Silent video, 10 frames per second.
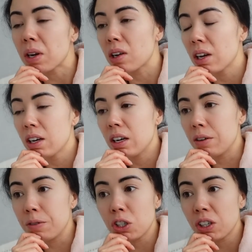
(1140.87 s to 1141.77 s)
and
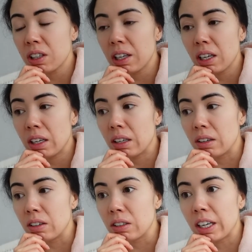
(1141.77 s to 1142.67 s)
efficiently.
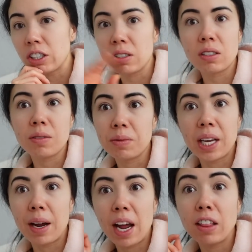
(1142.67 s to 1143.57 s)
And I just,
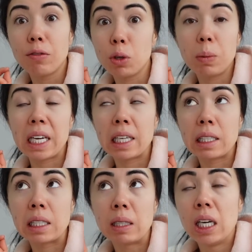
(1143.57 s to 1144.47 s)
yeah, I love
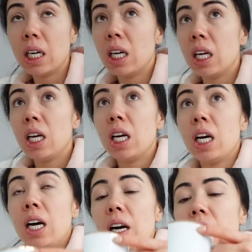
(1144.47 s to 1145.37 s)
UPS.
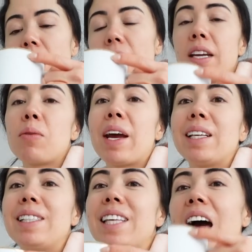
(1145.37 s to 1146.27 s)

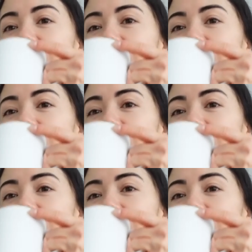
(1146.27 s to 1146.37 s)
Anyways,